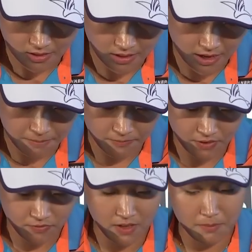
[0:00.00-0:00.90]
yeah,
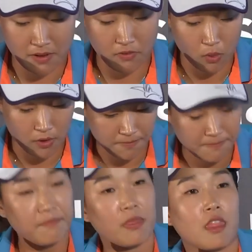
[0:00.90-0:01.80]
15 par 4.
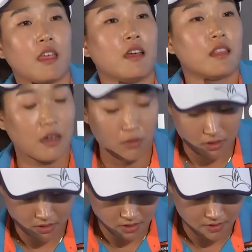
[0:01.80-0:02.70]
That
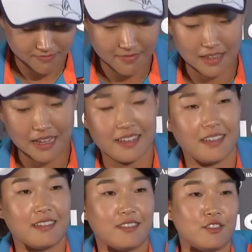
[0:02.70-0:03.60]
was the, I
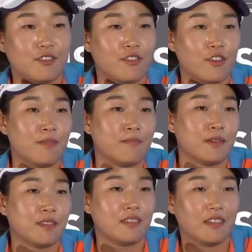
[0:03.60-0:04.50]
hit it too far,
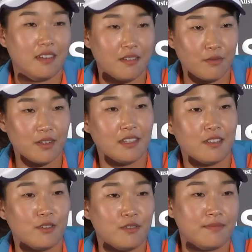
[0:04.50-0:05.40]
but. How, how
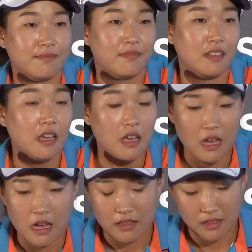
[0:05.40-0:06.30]
far? How
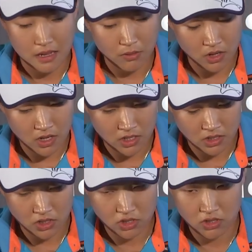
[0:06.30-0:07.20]
far? That
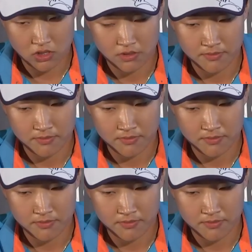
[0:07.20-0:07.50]
was